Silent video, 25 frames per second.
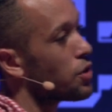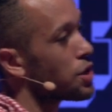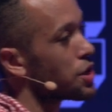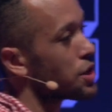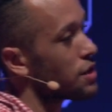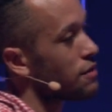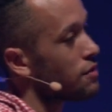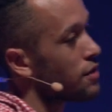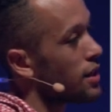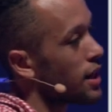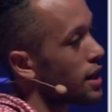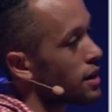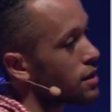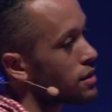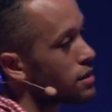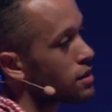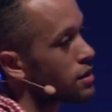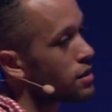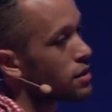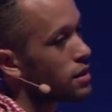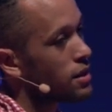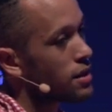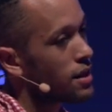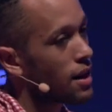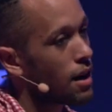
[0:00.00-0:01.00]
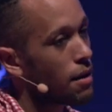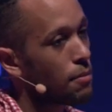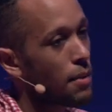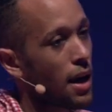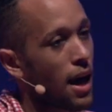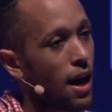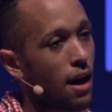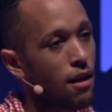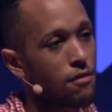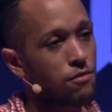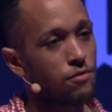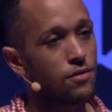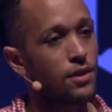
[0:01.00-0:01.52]
version of things, the top
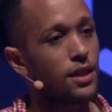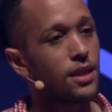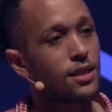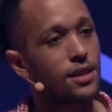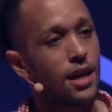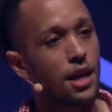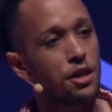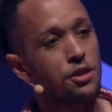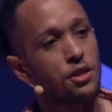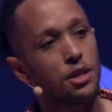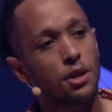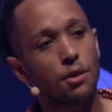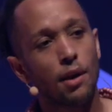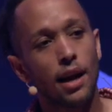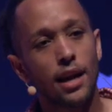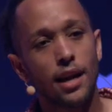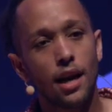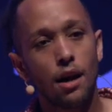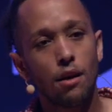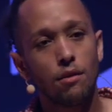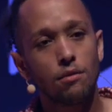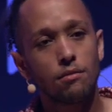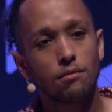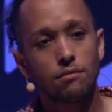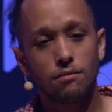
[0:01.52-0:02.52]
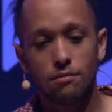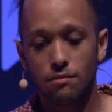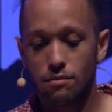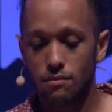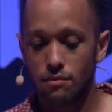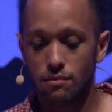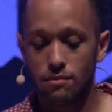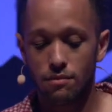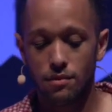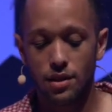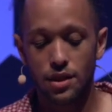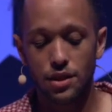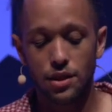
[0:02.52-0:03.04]
half is actually grayed out,
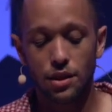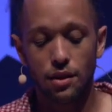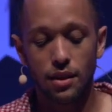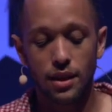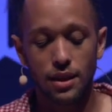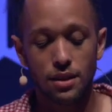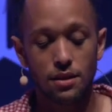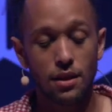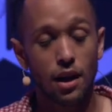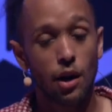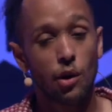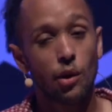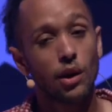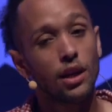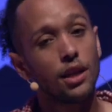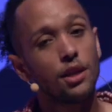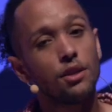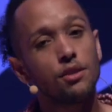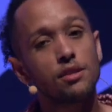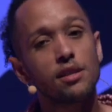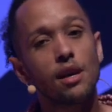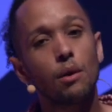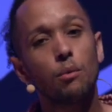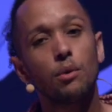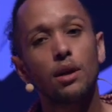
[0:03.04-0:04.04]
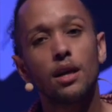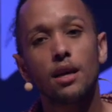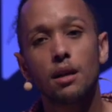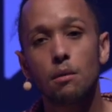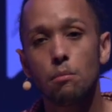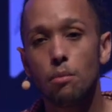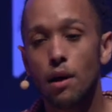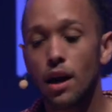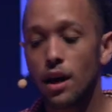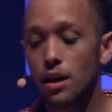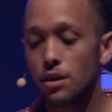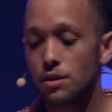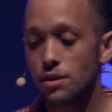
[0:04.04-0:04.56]
because Unity is not going to use that when it
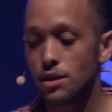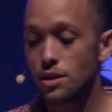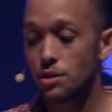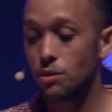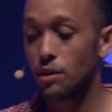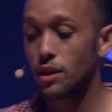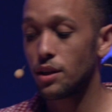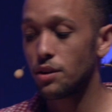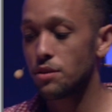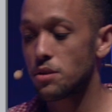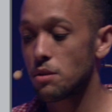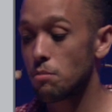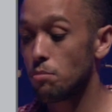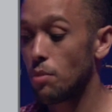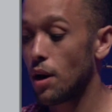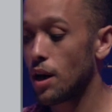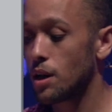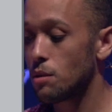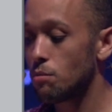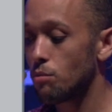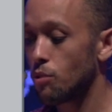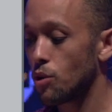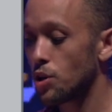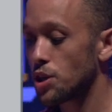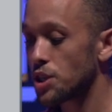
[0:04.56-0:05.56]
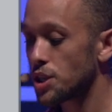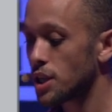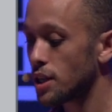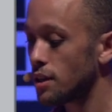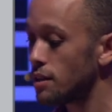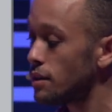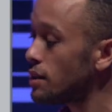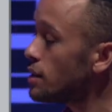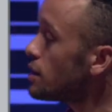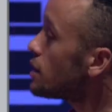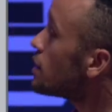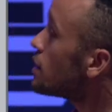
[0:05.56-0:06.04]
compiles. It's going to use the bottom portion.